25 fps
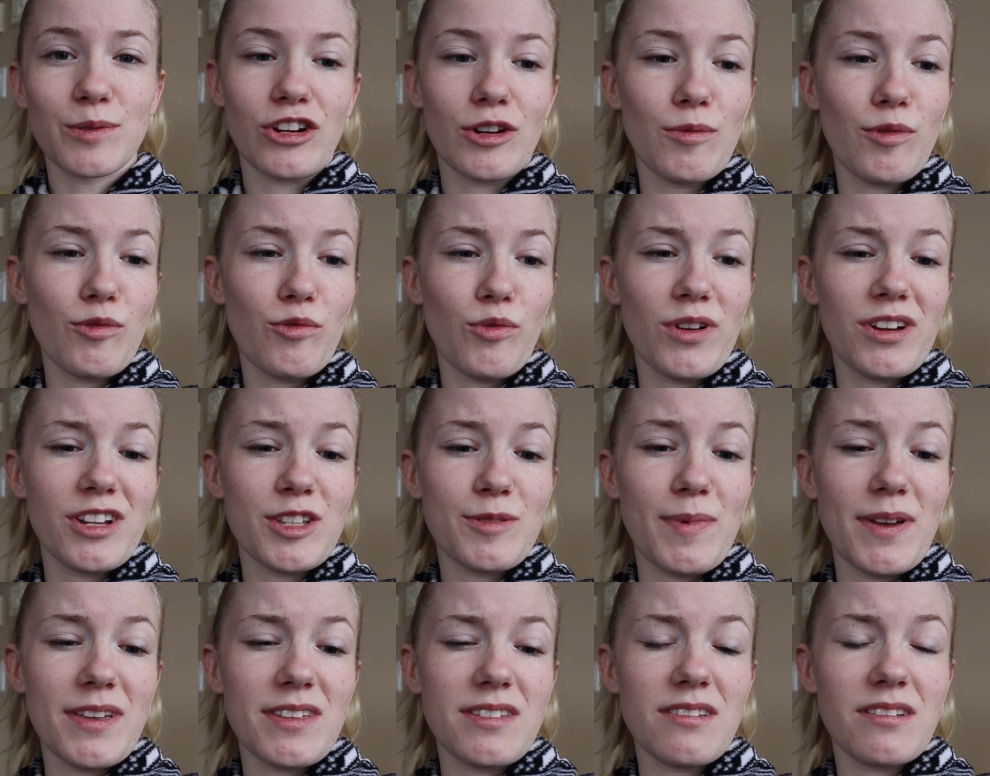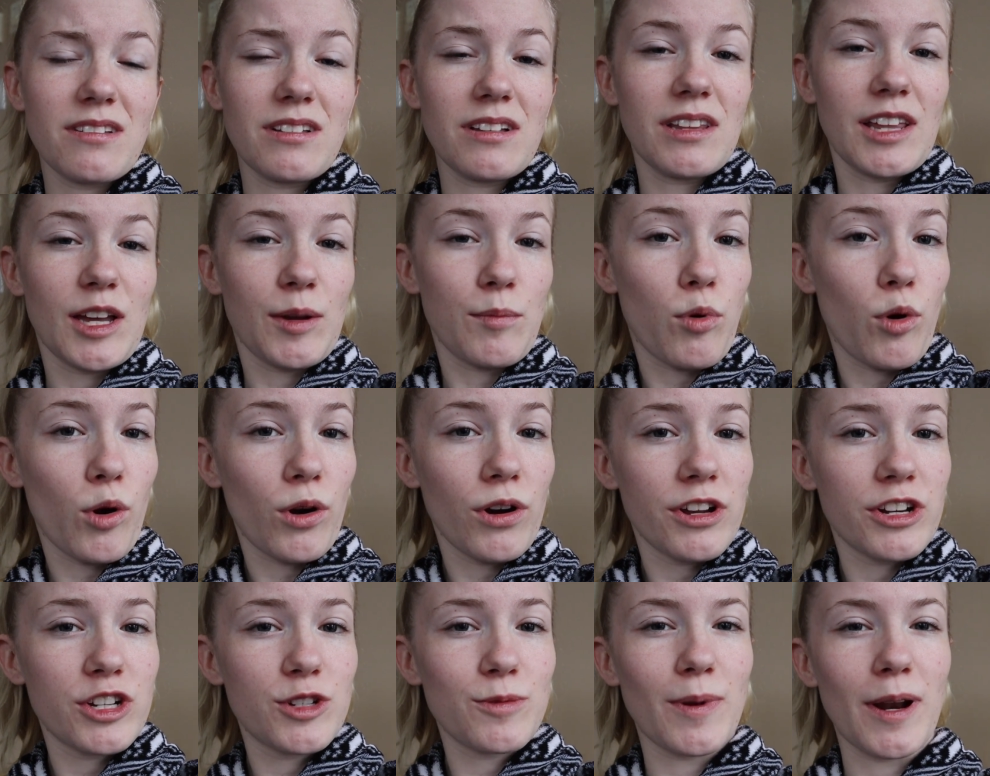Cream of wheat is basically like
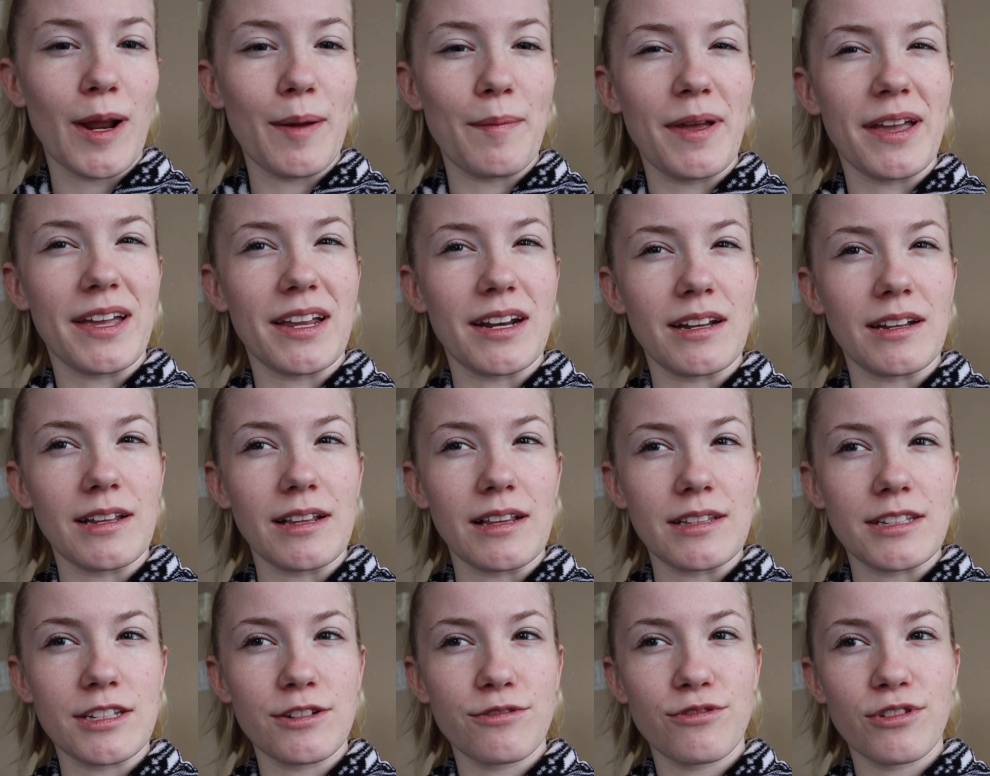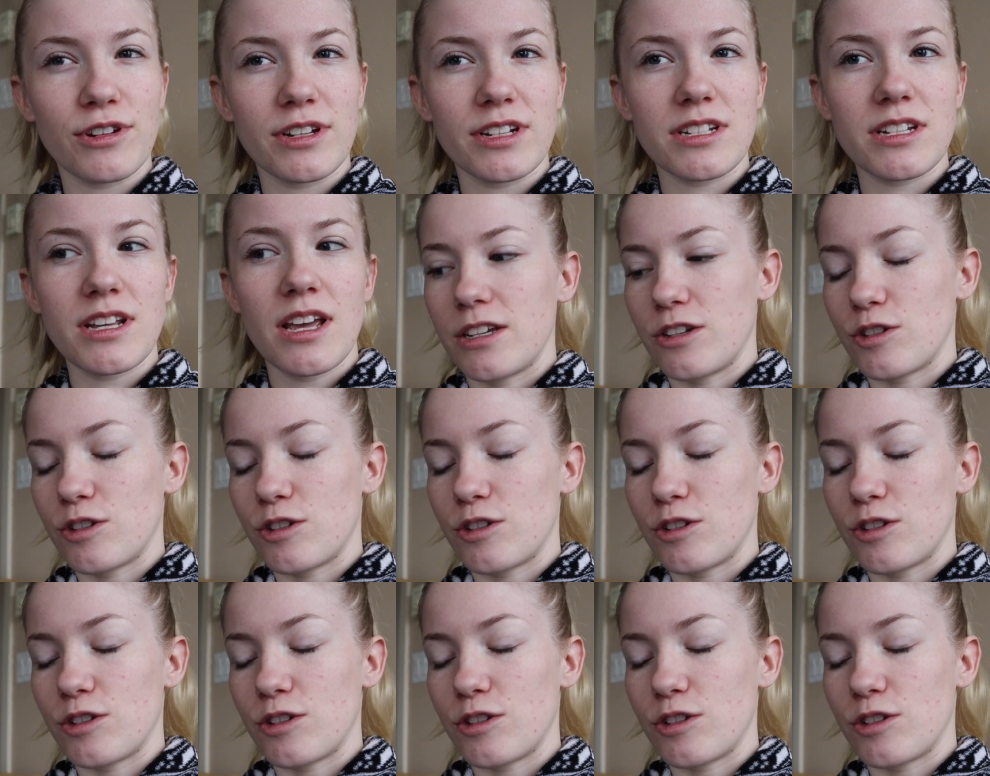porridge, but I make it a little different.